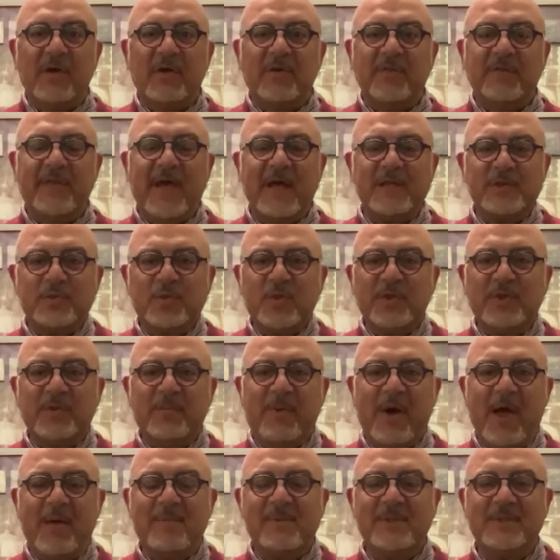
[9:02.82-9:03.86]
That's what the
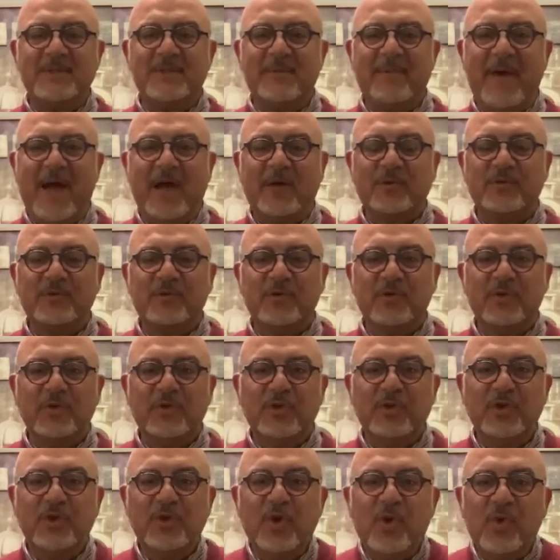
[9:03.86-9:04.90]
Bible is about.
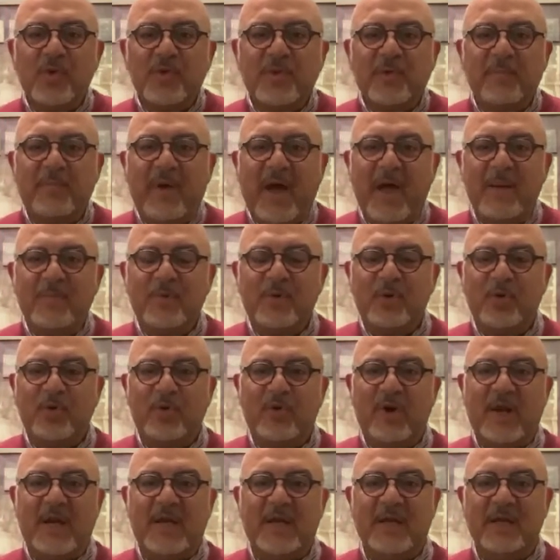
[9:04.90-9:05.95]
You know the Bible
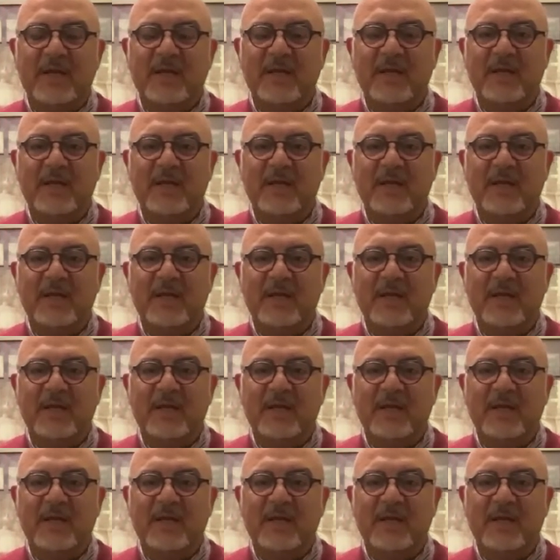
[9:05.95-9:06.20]
already.